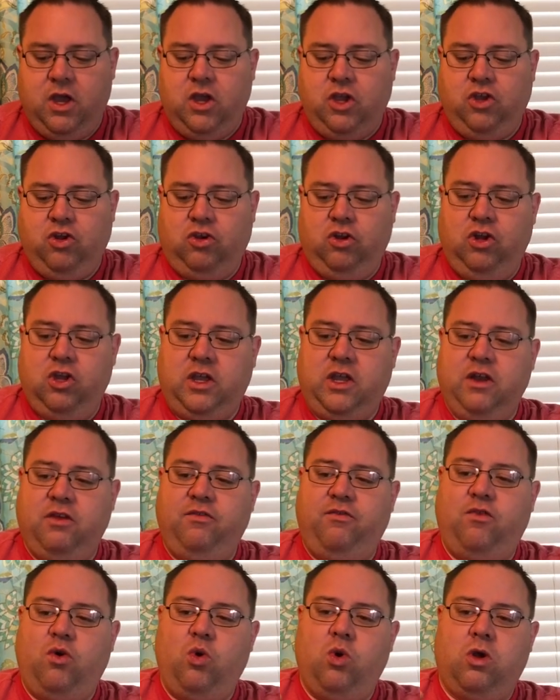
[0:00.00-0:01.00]
You're looking
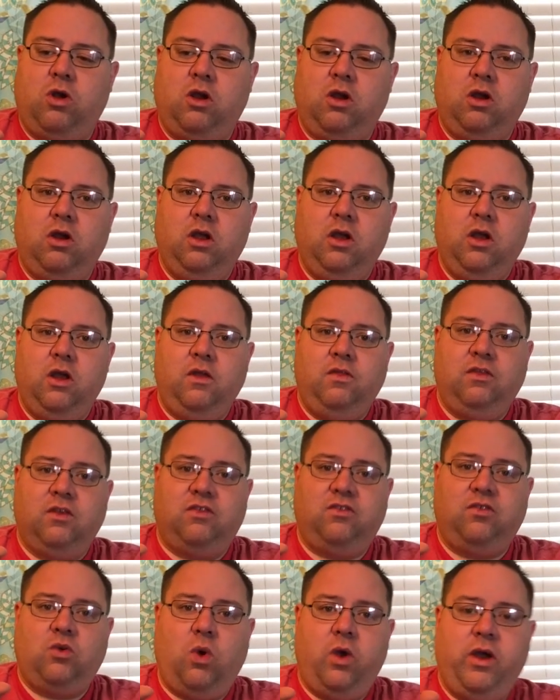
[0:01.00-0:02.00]
for the
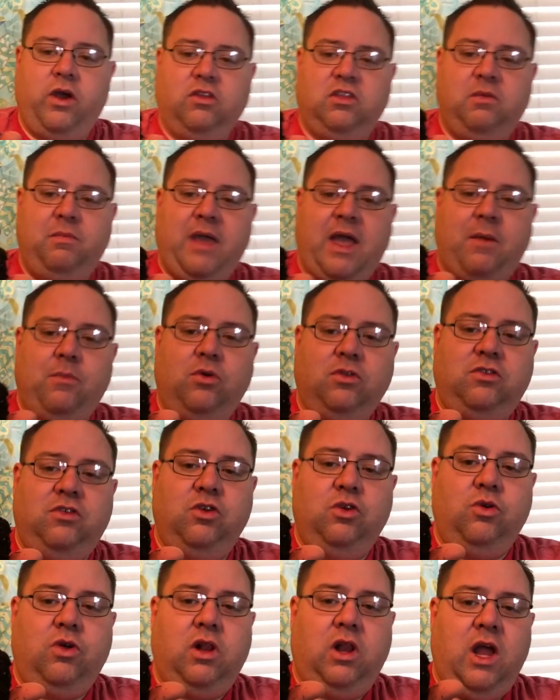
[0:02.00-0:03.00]
soil to be able
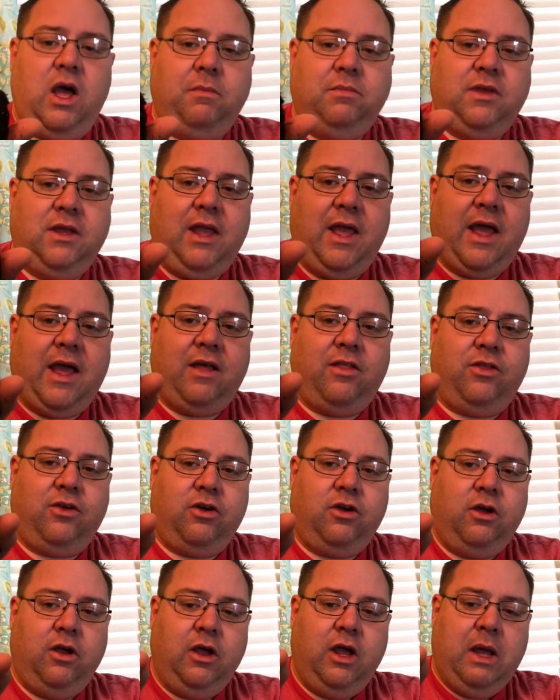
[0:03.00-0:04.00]
to clump
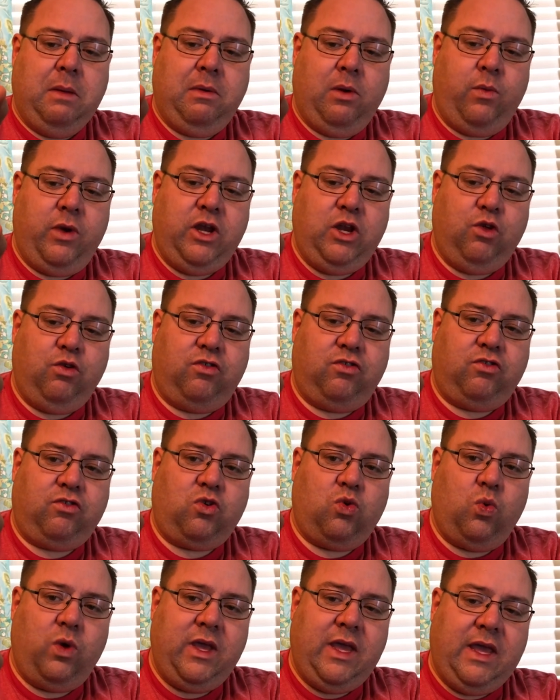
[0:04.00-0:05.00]
together but when you
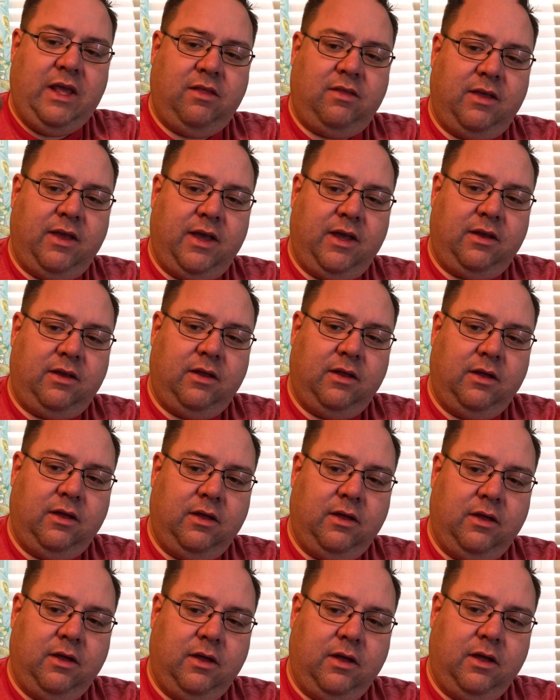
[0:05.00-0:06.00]
squeeze it,
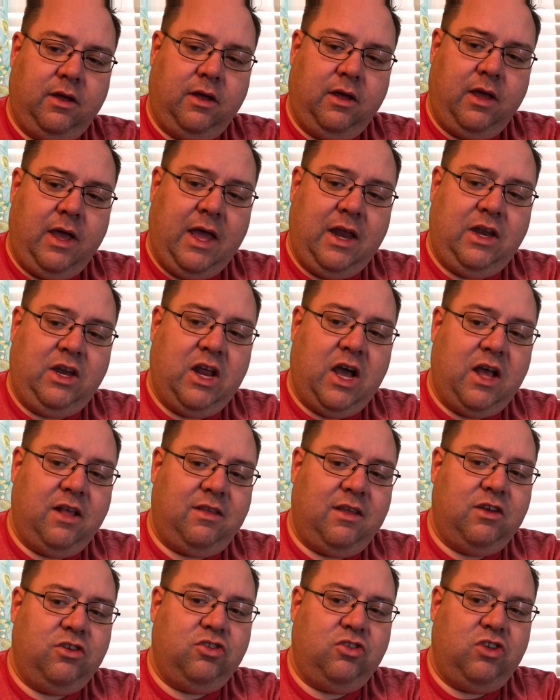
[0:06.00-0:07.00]
it
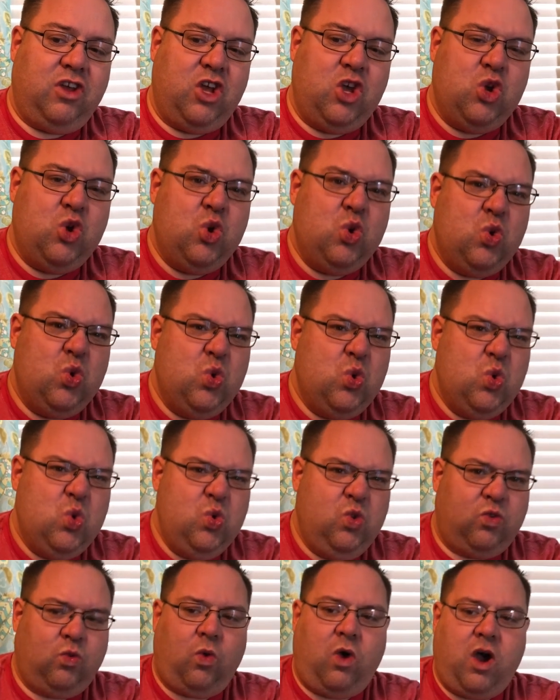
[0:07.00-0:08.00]
doesn't
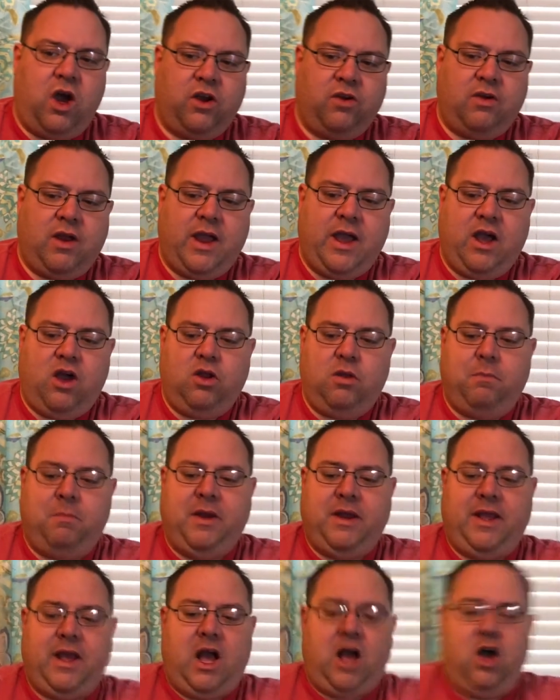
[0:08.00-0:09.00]
ooze water out,
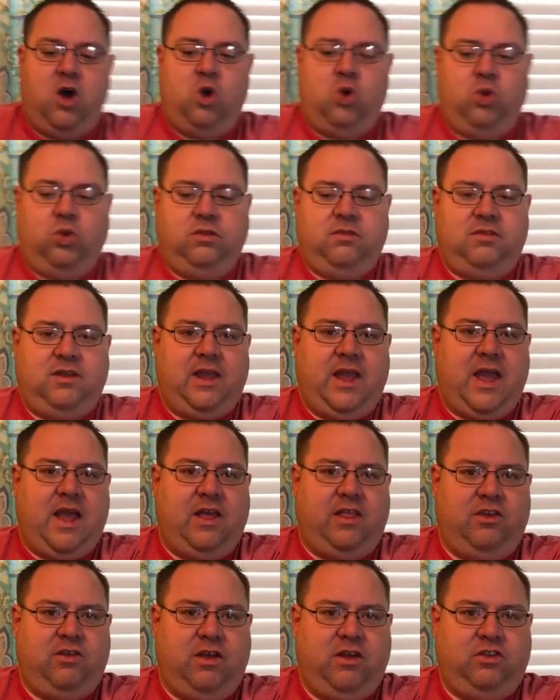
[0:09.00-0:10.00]
but it holds
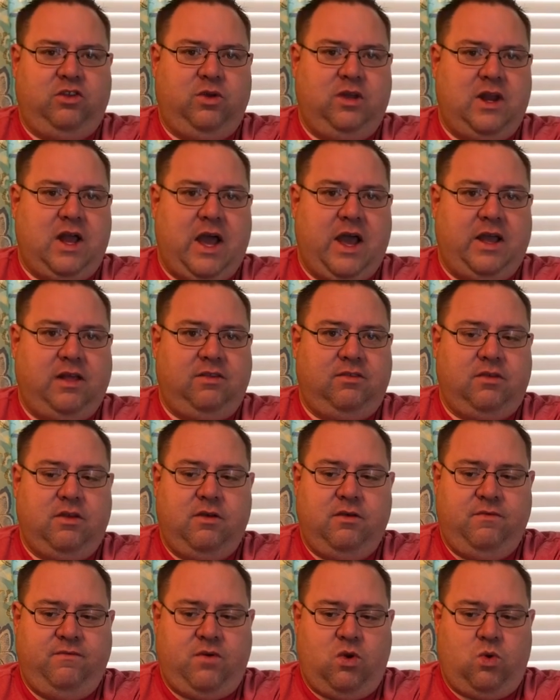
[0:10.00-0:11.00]
together into a nice
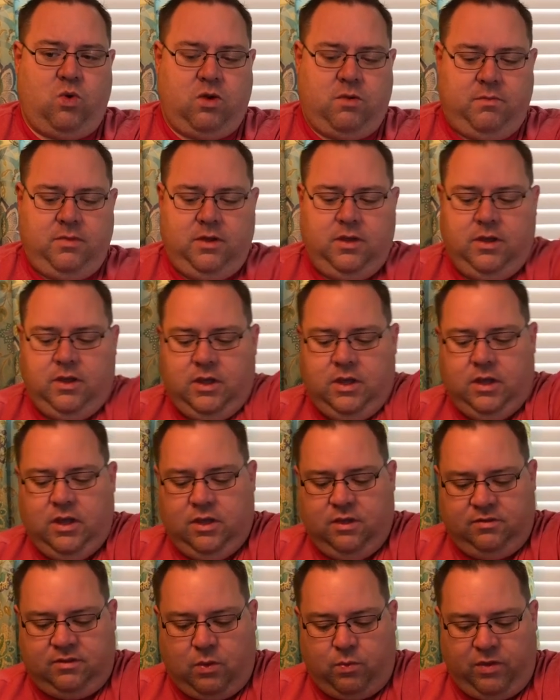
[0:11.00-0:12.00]
form.
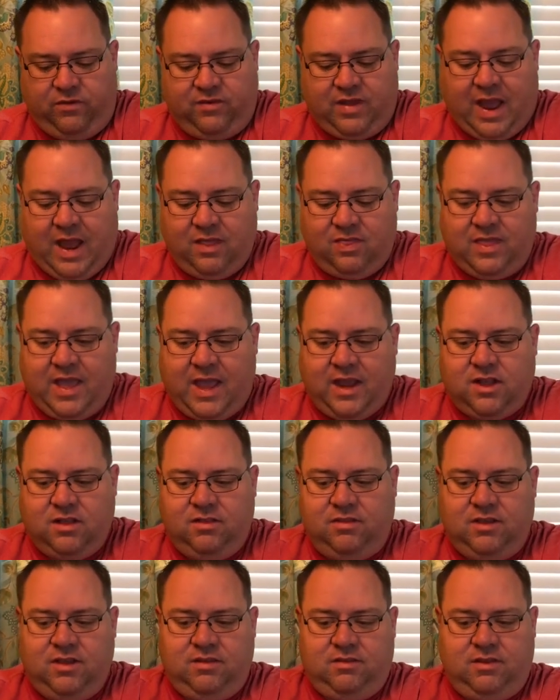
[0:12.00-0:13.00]
So we've got that
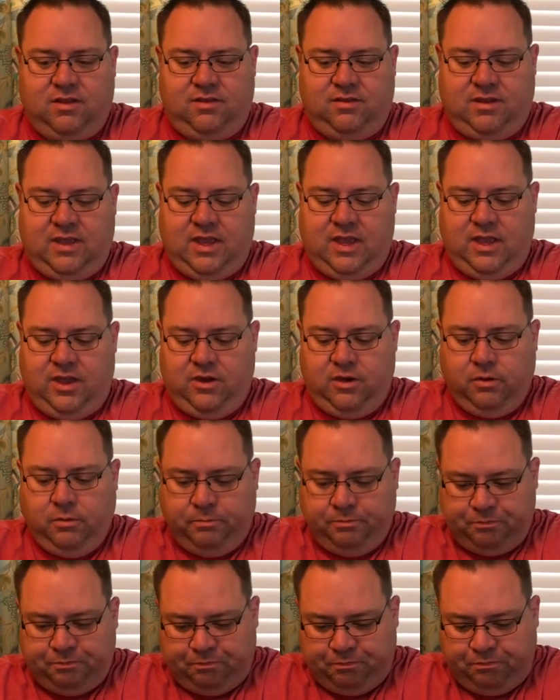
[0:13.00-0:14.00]
consistency here.